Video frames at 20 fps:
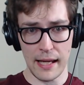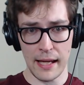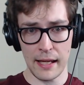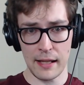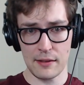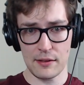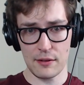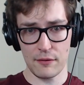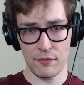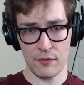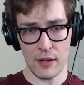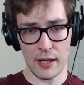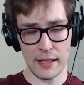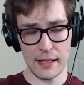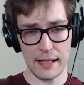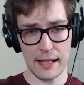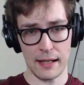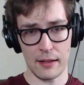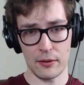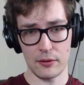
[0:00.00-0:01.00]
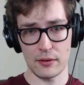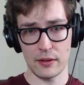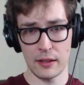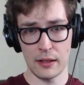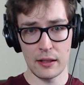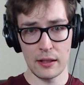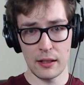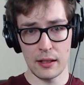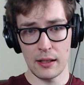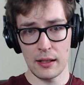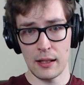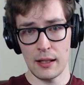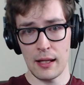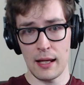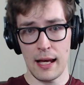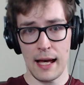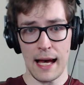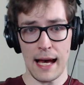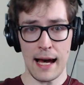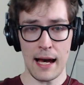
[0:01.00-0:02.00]
and to find out
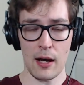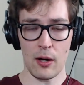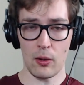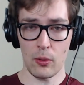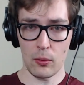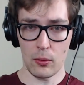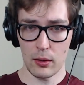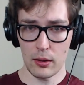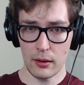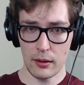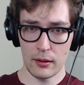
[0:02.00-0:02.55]
how